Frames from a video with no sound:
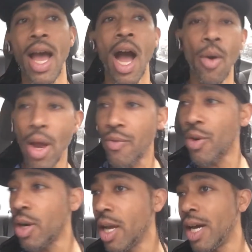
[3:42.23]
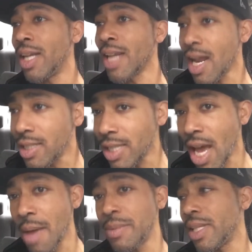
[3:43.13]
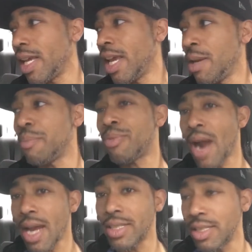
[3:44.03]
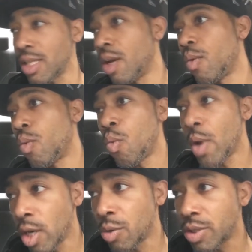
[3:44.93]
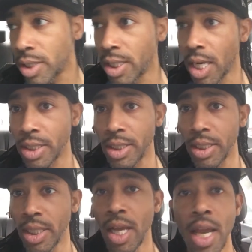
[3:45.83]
However, a lot of times in practice, we don't see that shit.